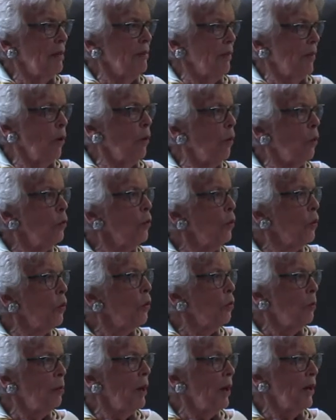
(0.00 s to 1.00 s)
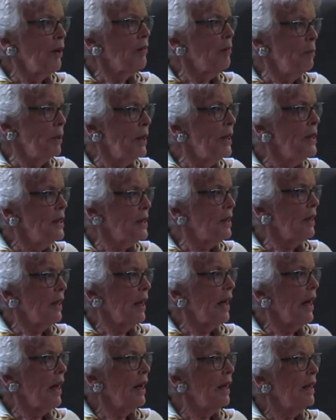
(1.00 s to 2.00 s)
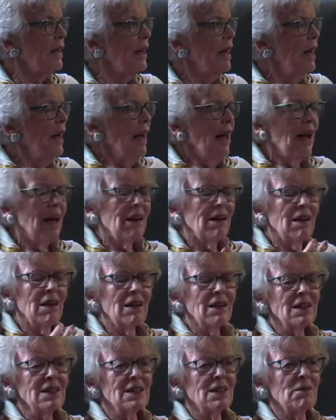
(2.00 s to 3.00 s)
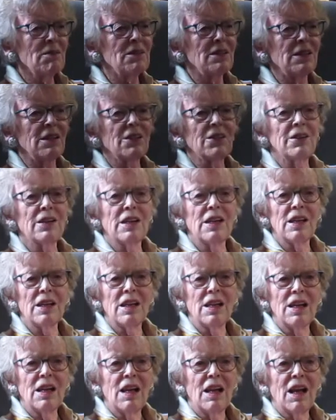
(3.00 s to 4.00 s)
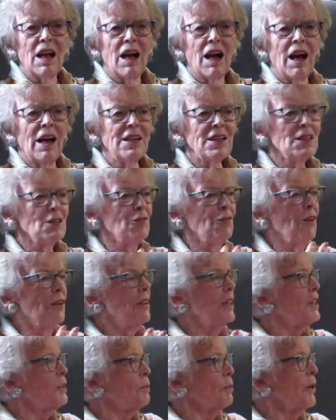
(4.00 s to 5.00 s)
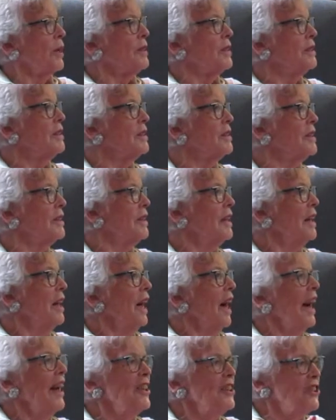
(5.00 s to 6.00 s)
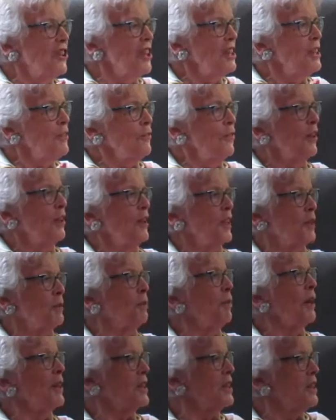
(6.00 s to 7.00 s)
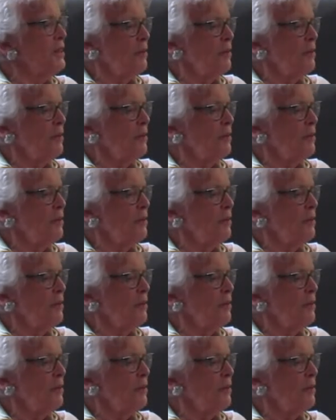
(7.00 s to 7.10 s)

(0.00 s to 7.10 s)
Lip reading: old pair of beads that he had. And honestly, Terry, I just felt his presence. I just felt his presence